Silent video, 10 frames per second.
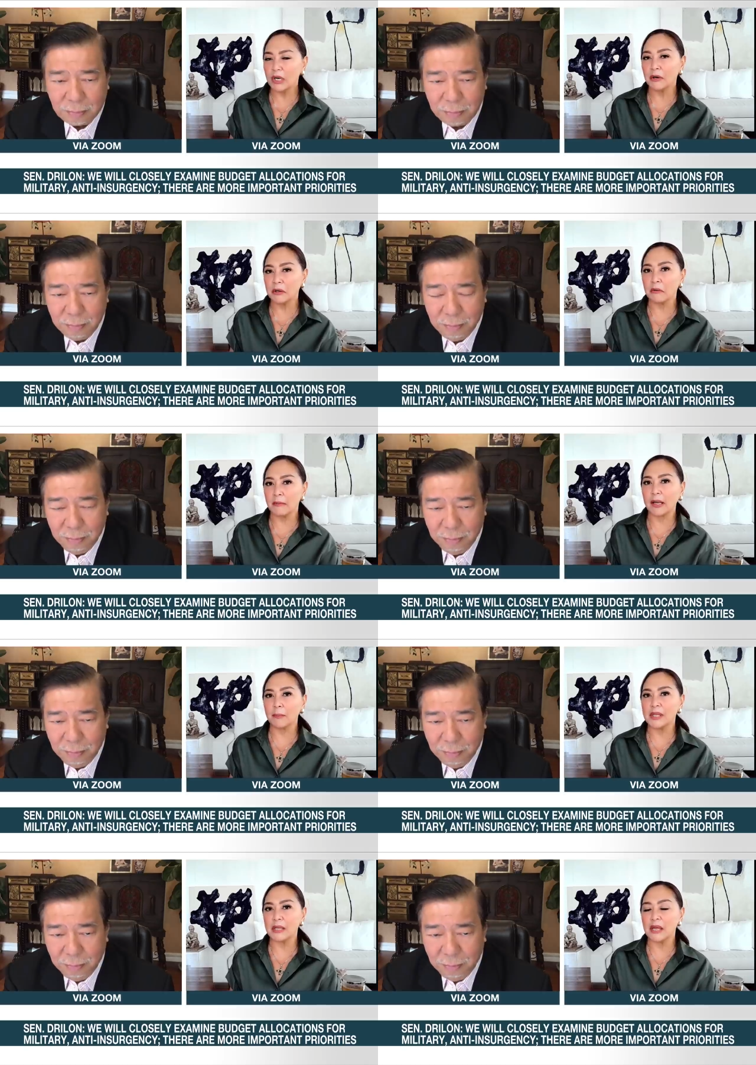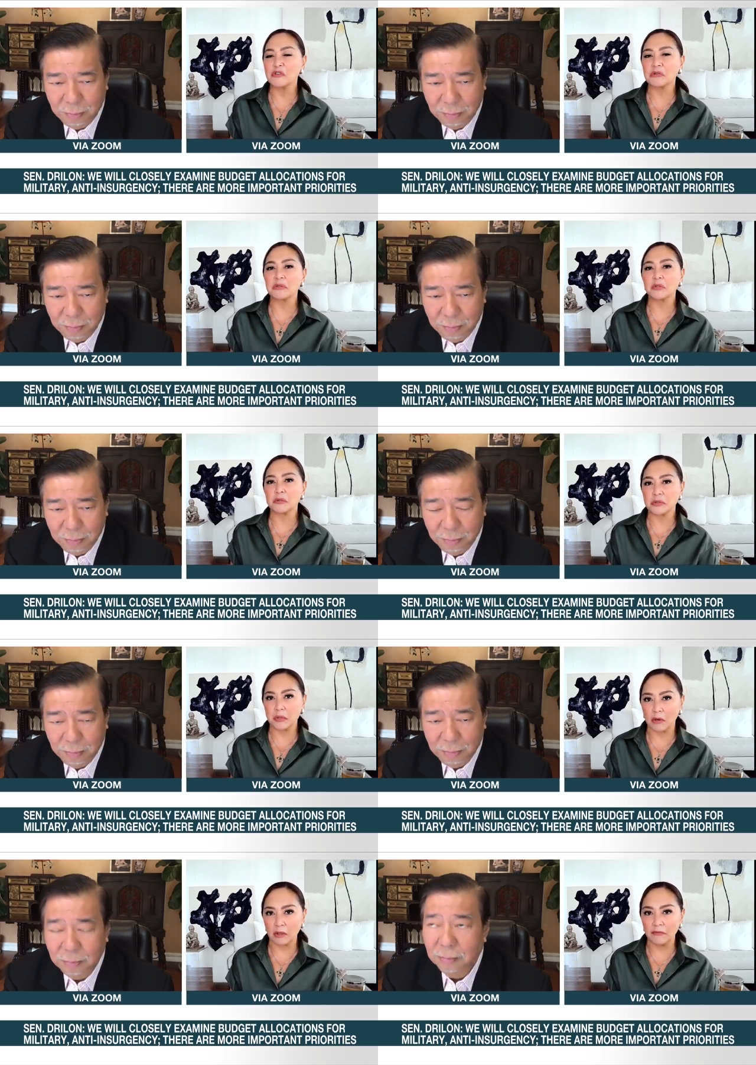Speaker 1: your recommendations to
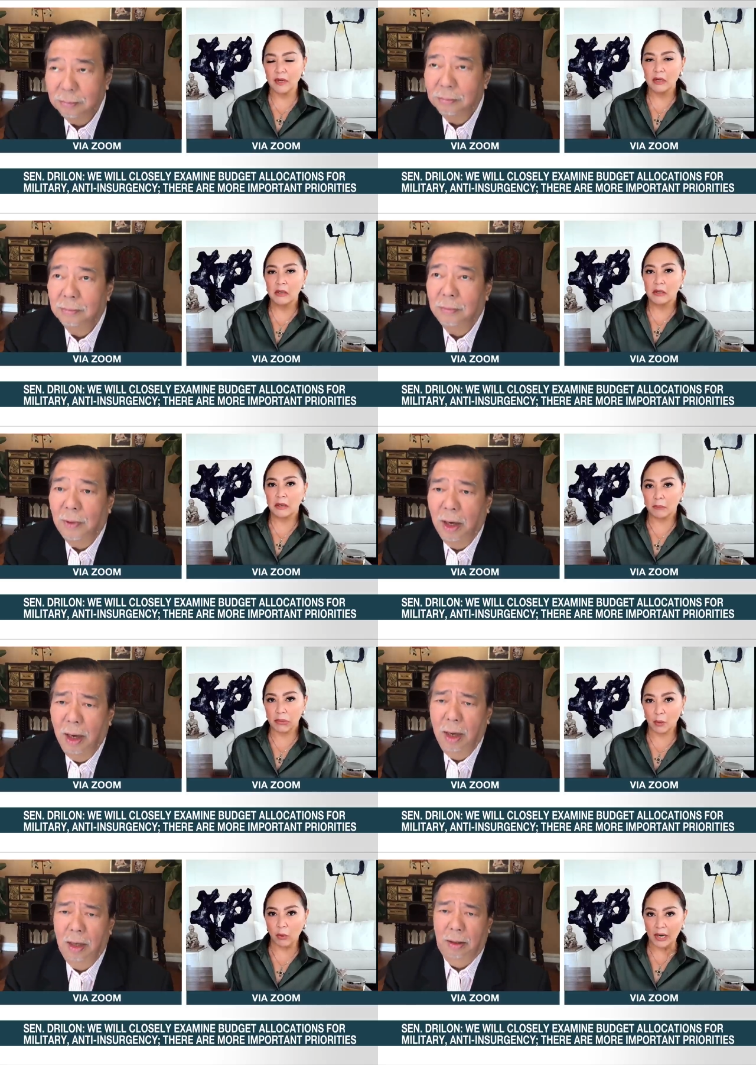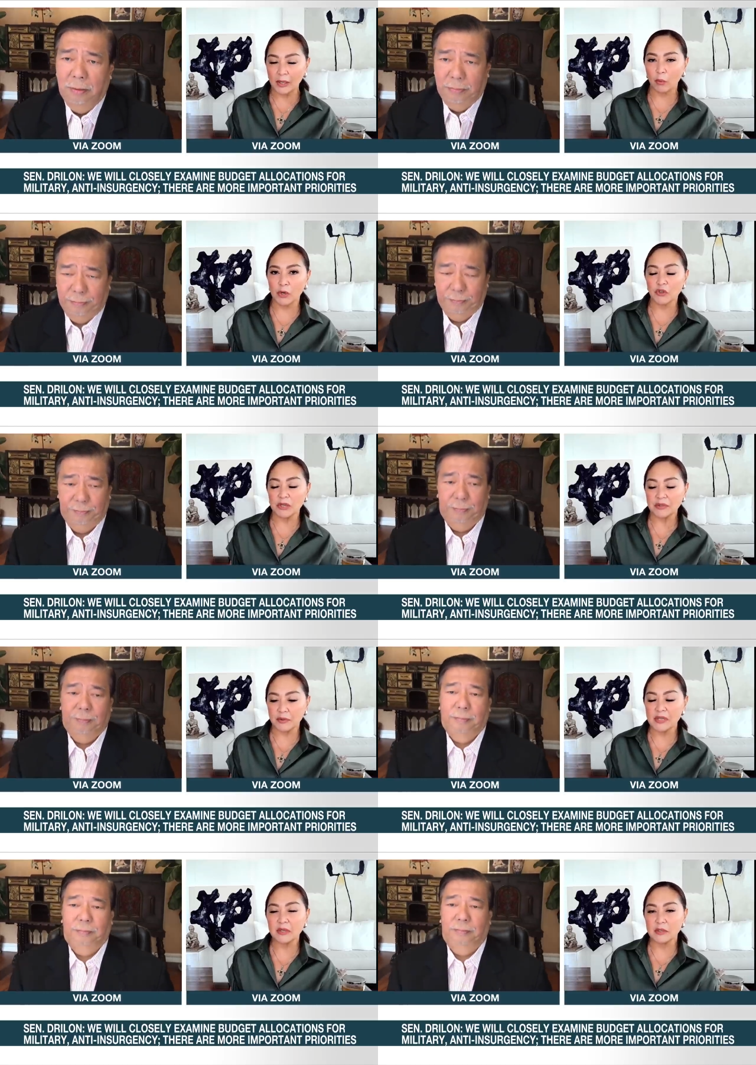solve number one which is
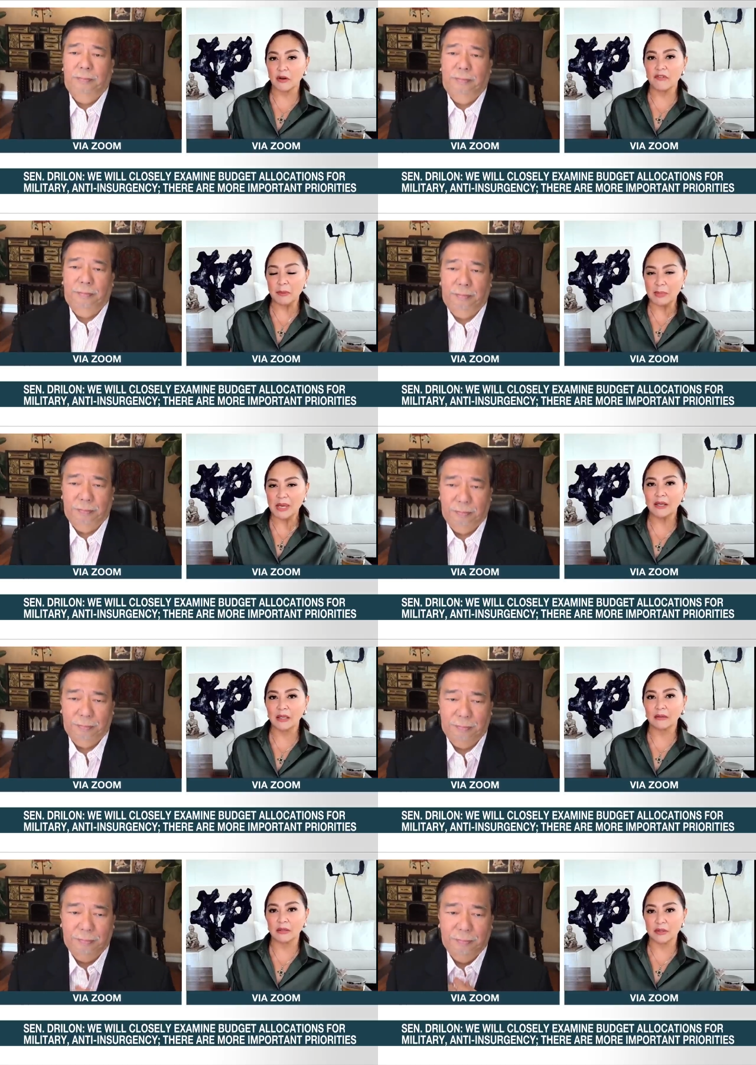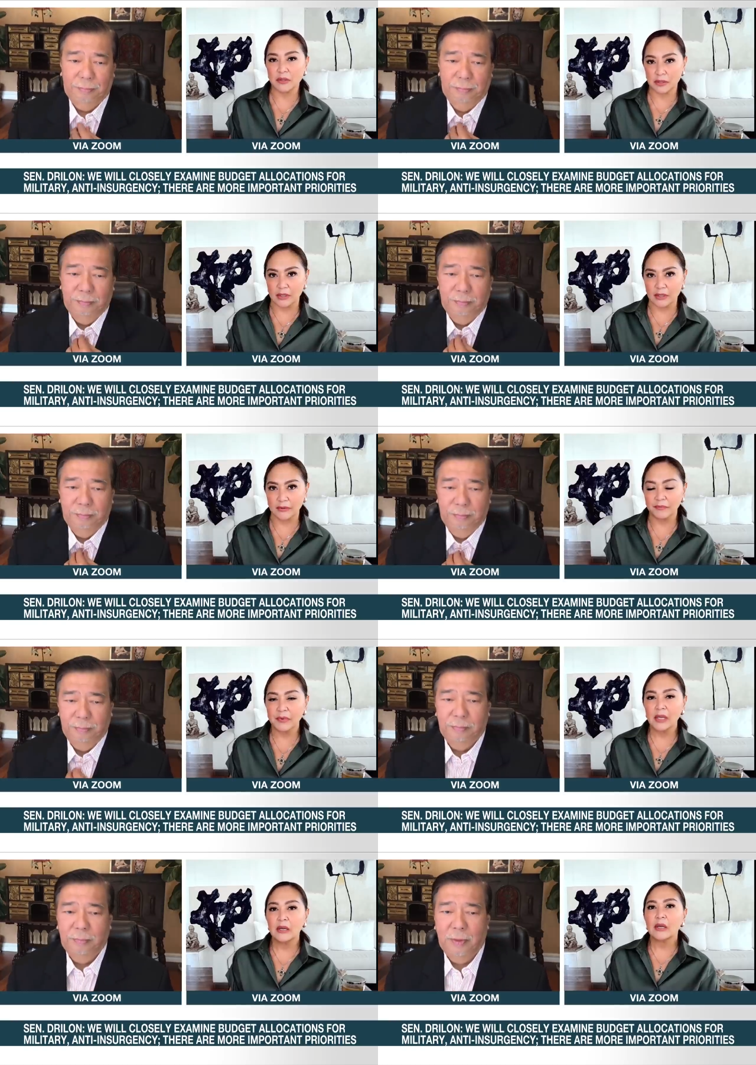this is of immediate concern
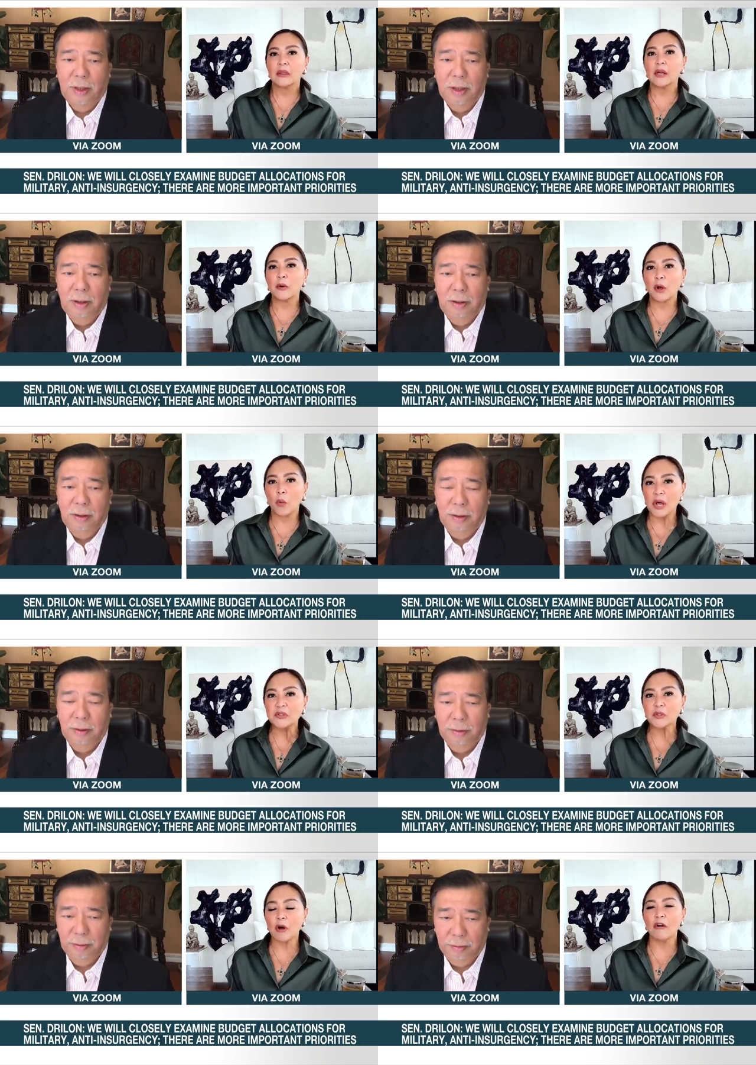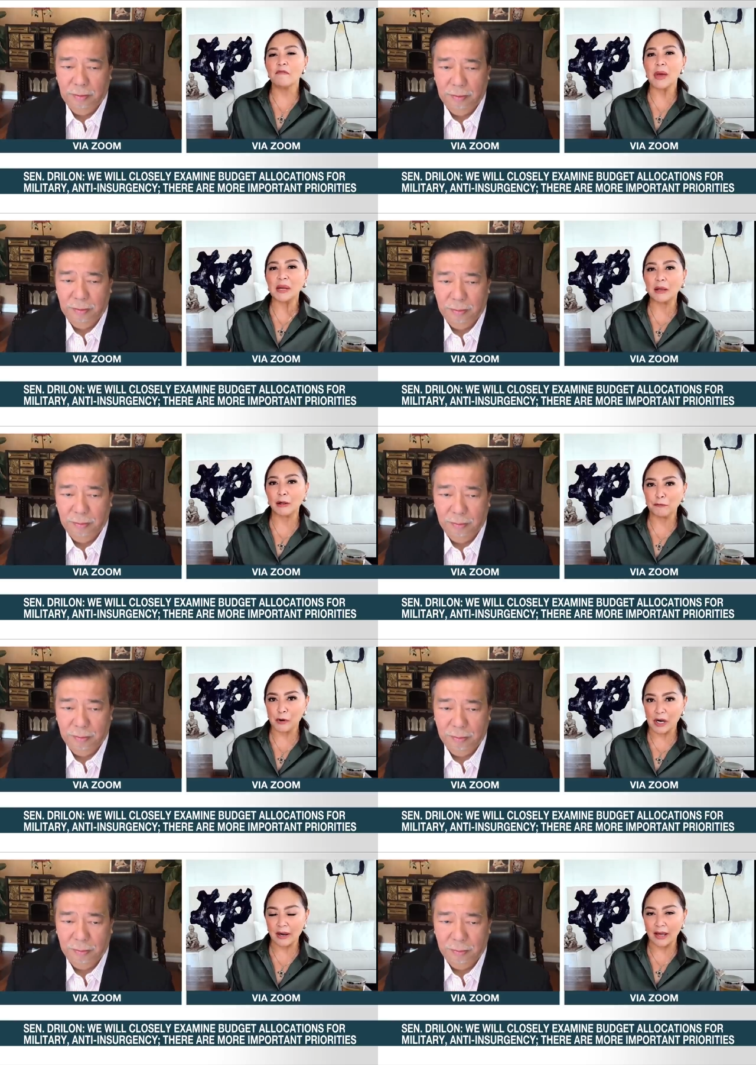the request of medical
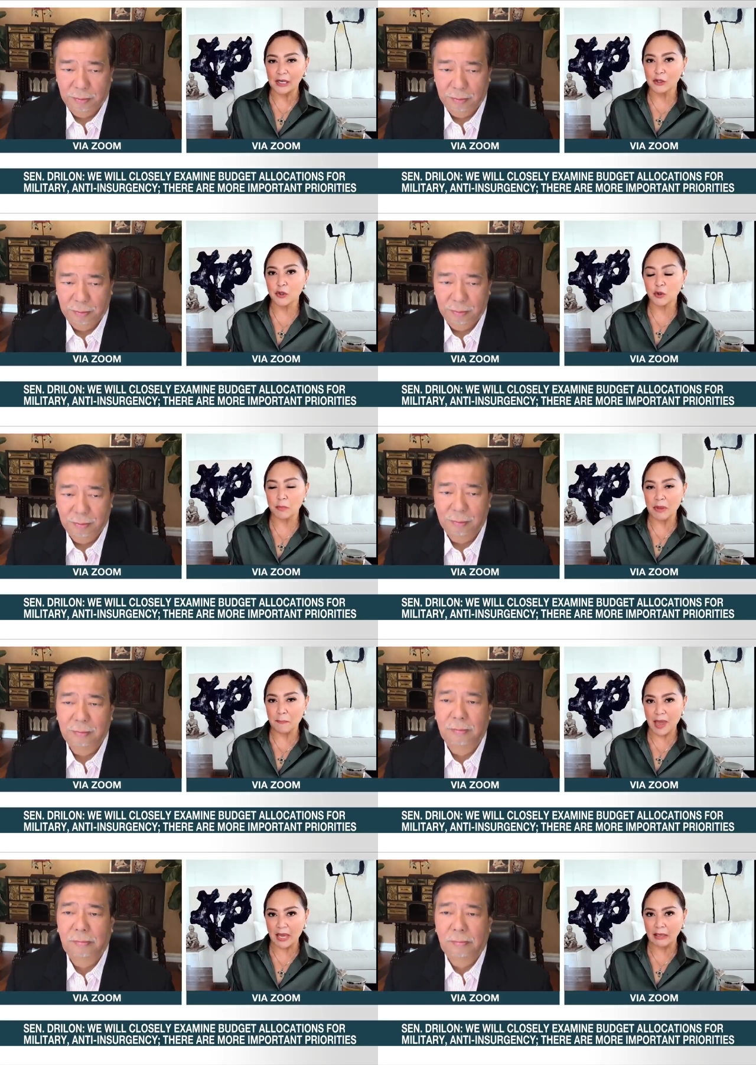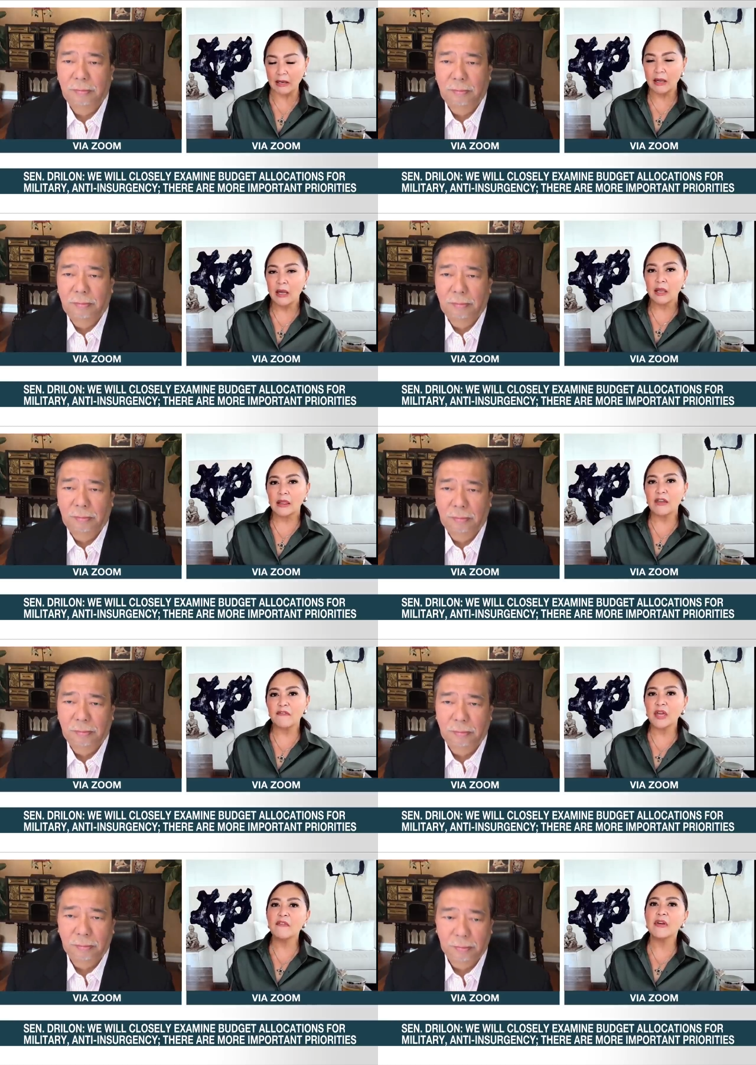frontliners to be paid they've
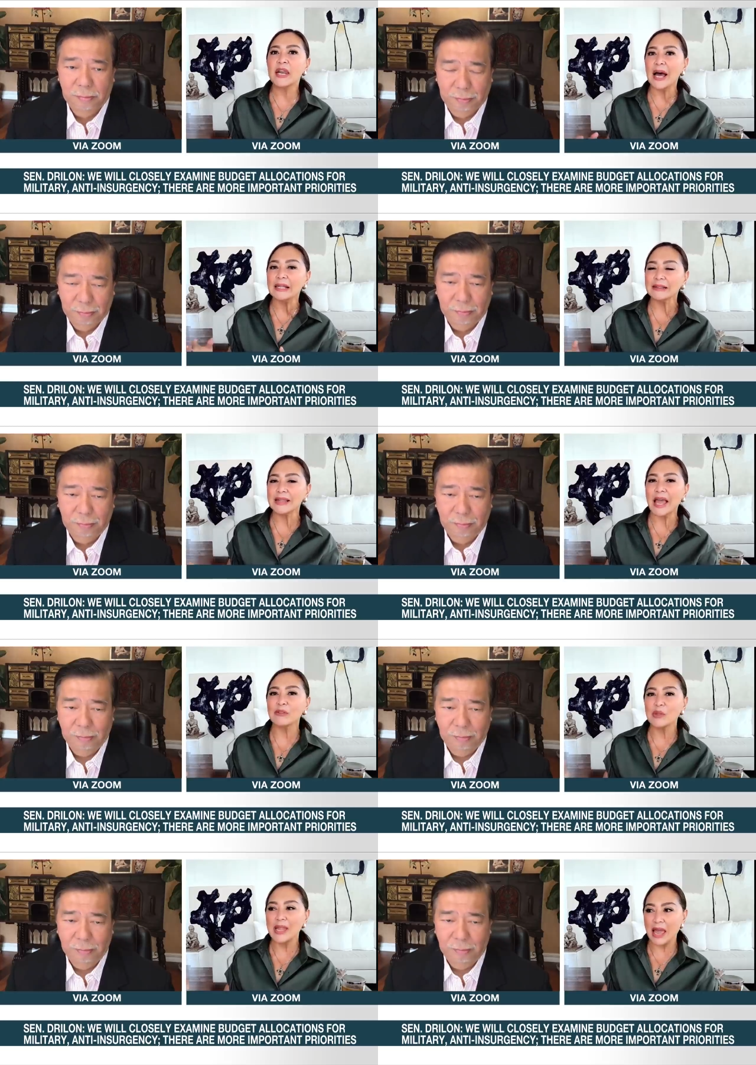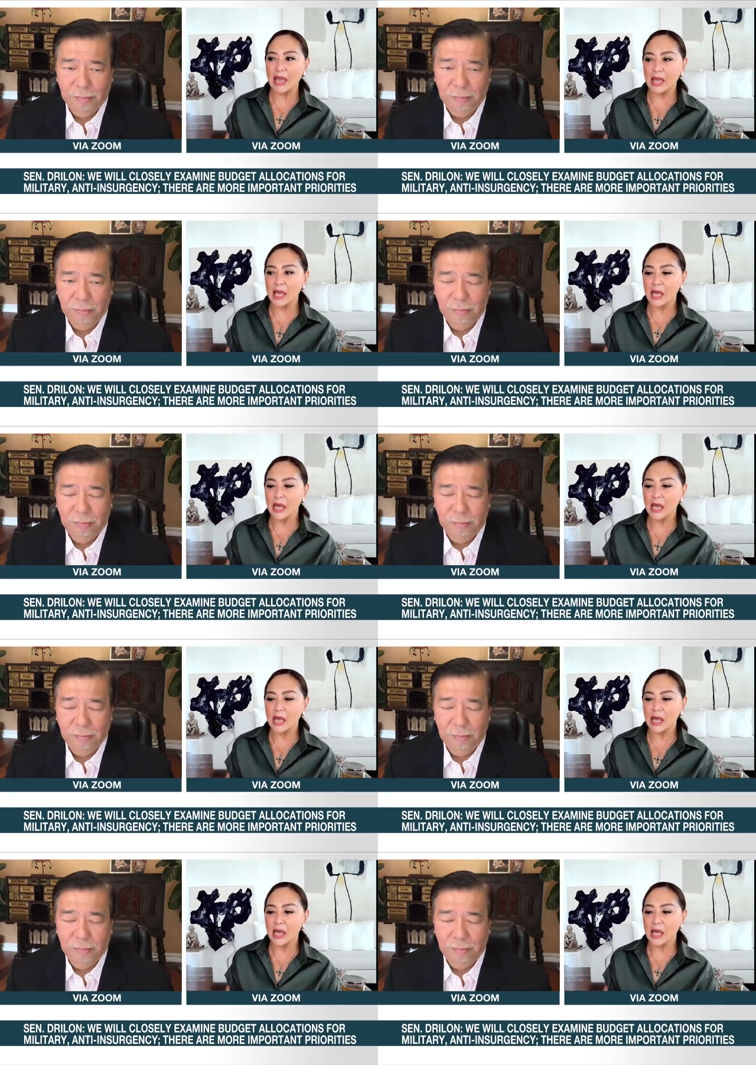given a 10 day